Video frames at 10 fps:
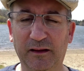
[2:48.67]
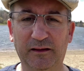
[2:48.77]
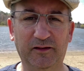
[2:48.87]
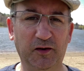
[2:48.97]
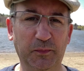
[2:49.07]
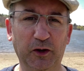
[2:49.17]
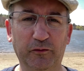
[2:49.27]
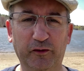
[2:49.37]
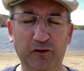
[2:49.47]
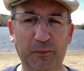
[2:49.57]
It's a
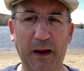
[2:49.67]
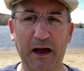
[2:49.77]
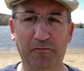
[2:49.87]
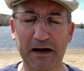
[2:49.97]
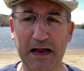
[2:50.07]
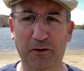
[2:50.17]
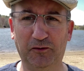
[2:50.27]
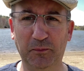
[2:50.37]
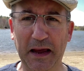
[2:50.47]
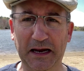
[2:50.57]
beautiful spot. Right now
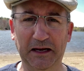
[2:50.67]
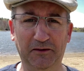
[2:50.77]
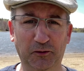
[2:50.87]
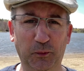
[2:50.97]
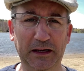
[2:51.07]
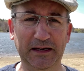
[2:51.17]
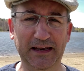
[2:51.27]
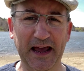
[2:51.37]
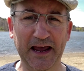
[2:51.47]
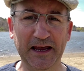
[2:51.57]
it's May and it's a windy
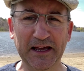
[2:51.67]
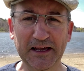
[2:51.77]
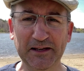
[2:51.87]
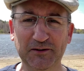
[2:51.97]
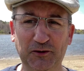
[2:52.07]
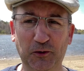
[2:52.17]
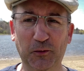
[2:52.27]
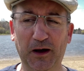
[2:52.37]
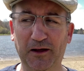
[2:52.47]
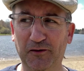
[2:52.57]
day, so
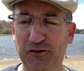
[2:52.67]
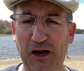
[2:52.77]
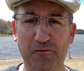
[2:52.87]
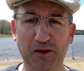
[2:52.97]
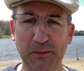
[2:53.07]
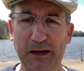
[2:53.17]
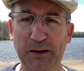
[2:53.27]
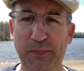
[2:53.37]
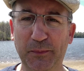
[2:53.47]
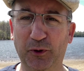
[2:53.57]
there's not really many
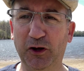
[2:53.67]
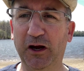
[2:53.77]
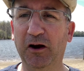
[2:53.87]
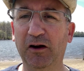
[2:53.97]
people here.